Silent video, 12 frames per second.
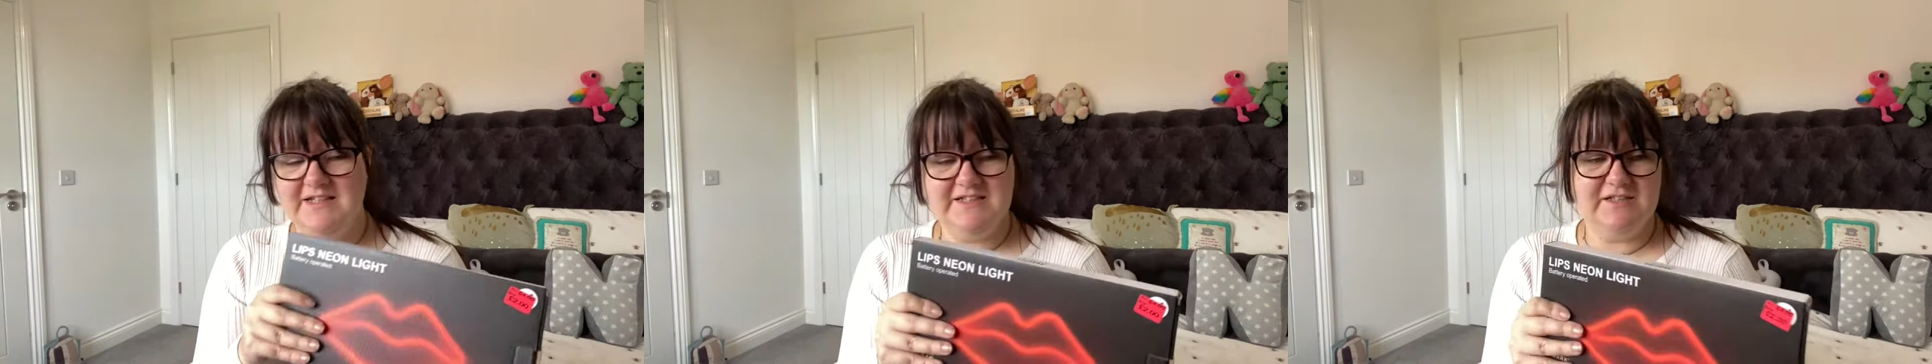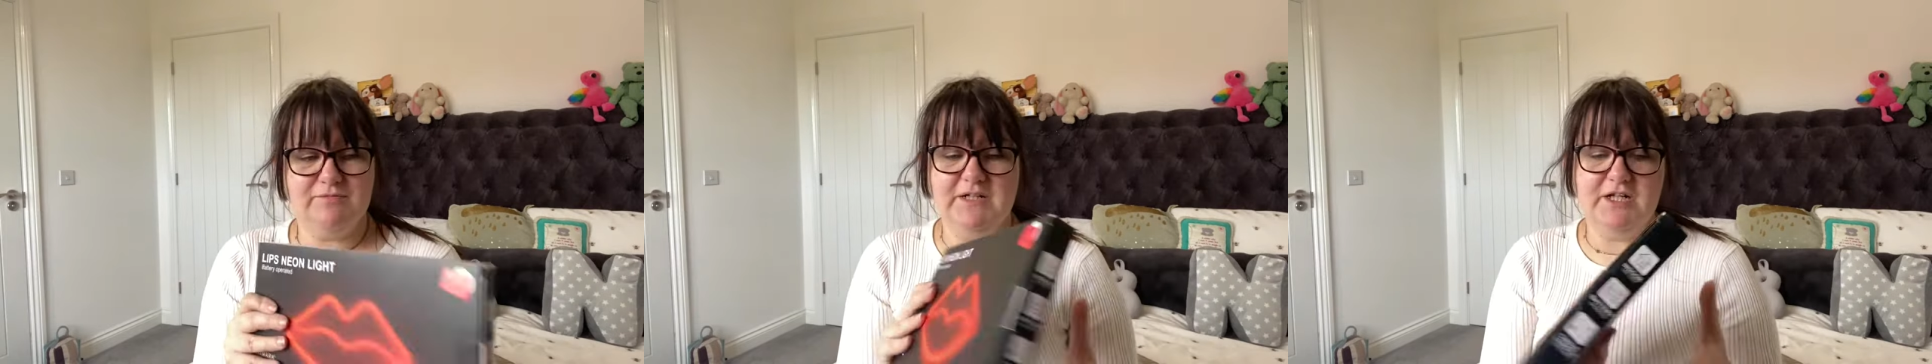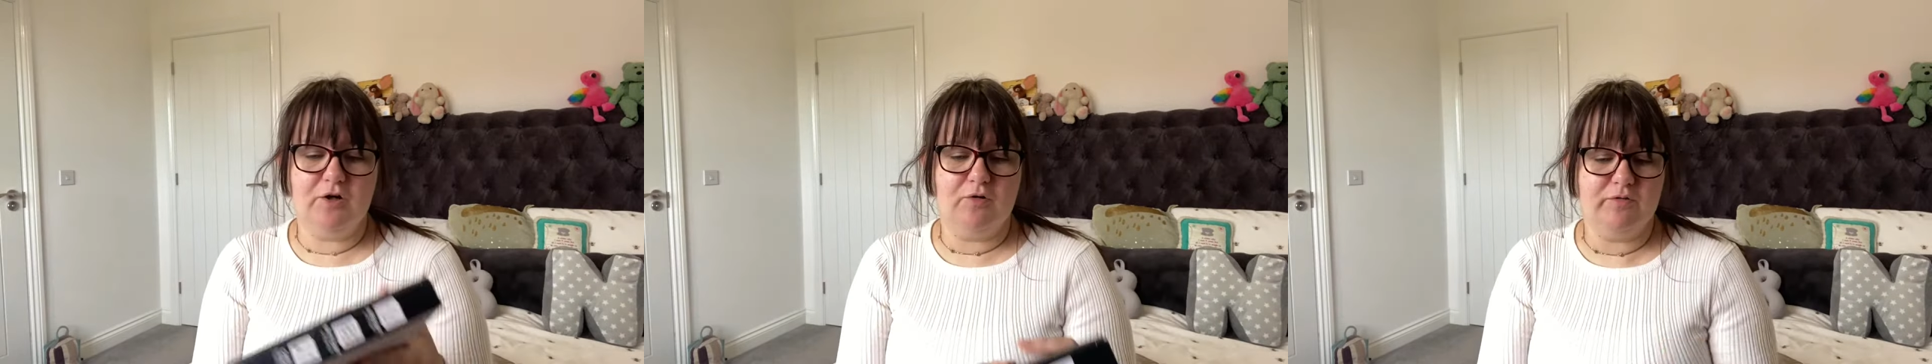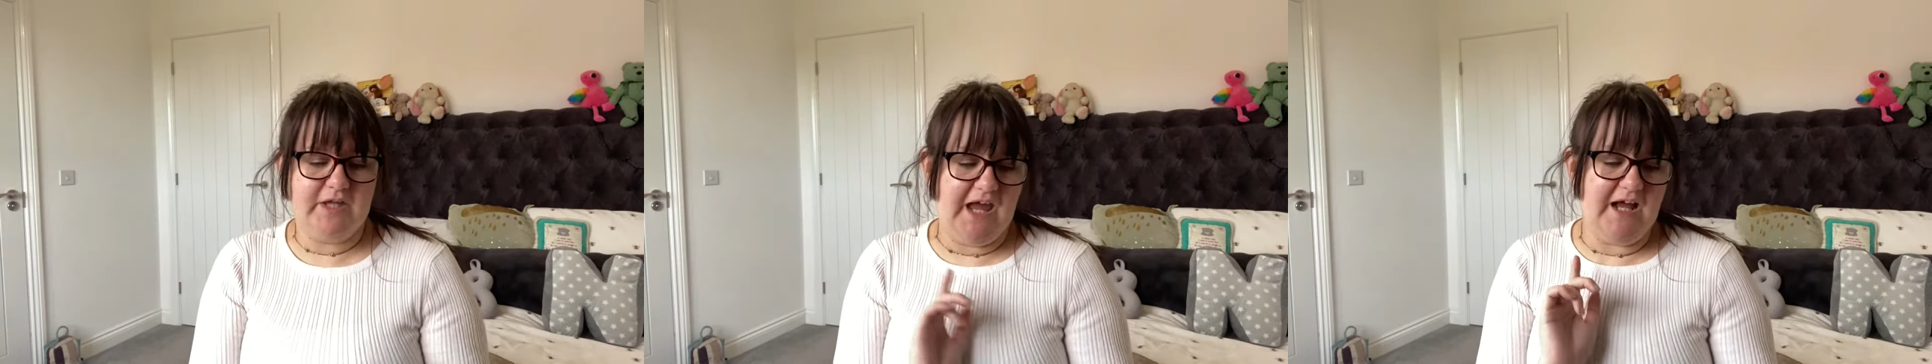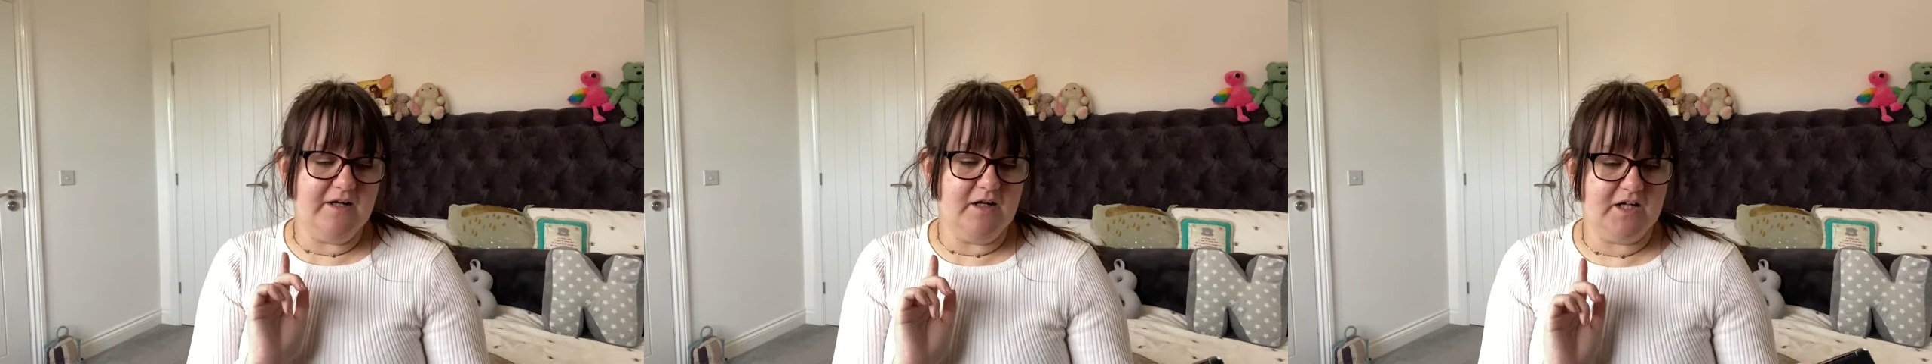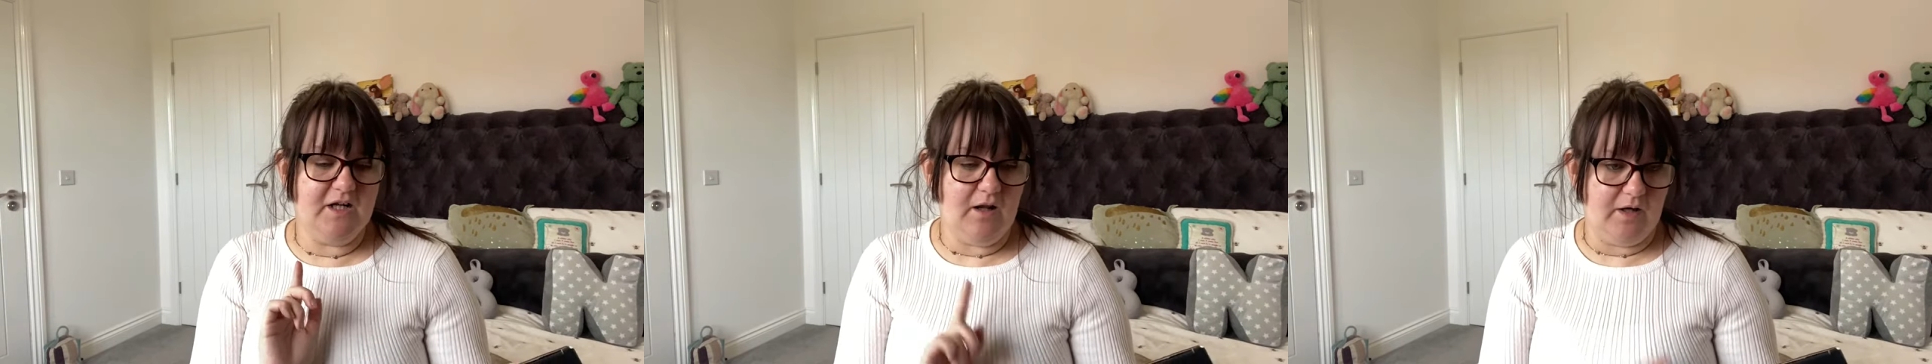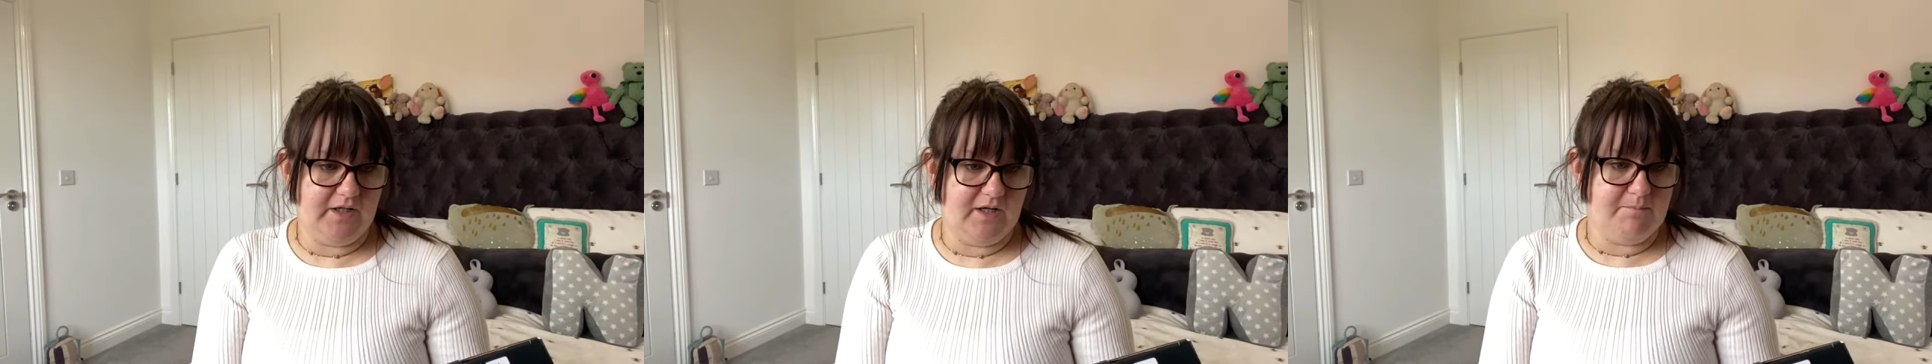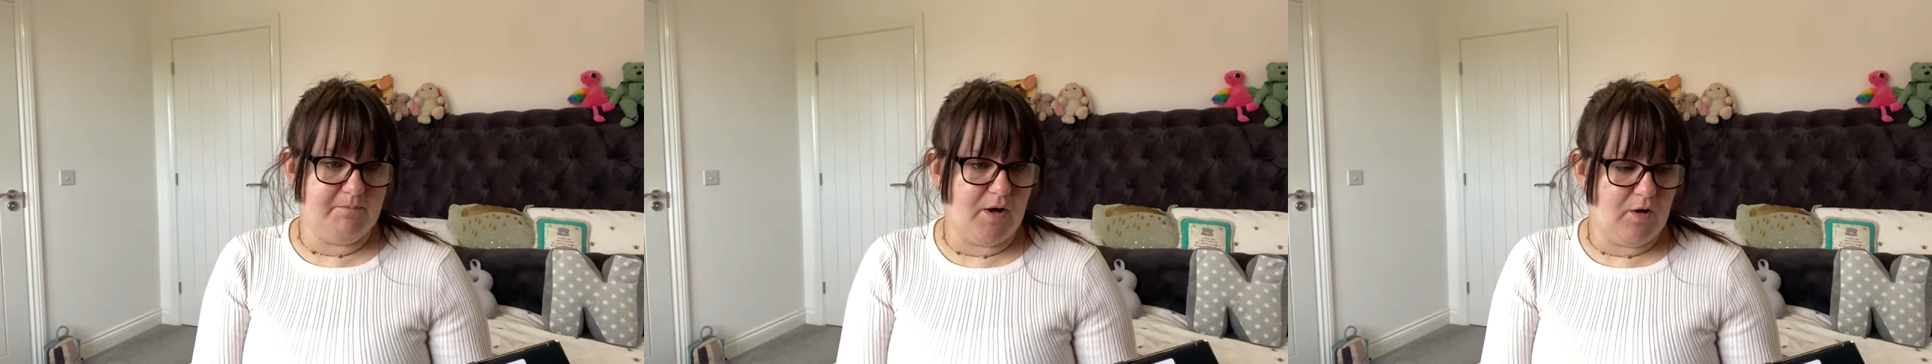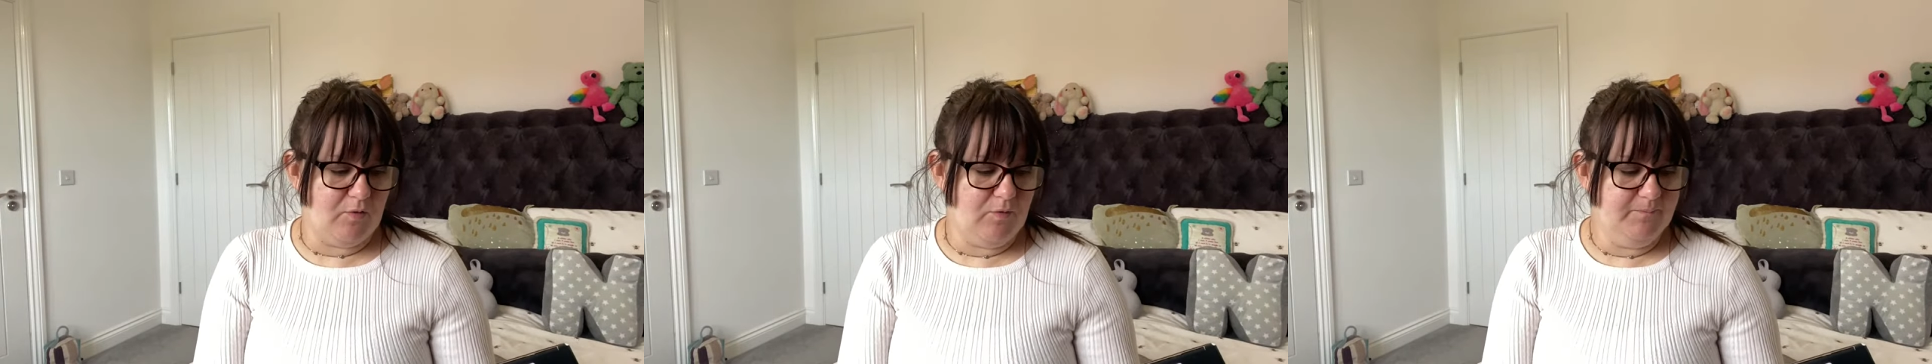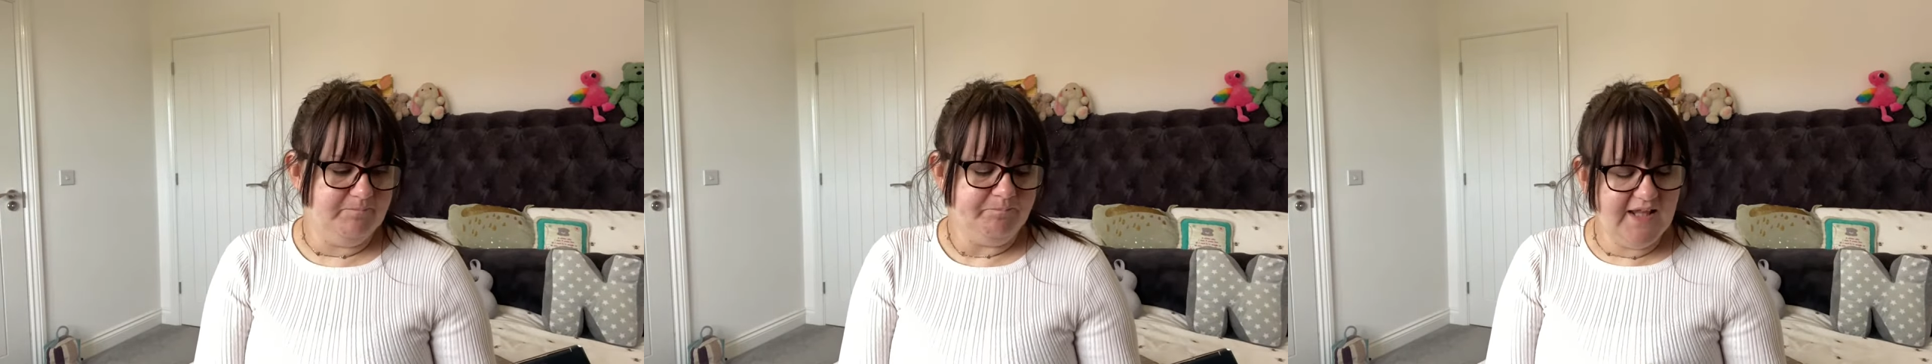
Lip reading: This is really cool. They had like a lightning bolt,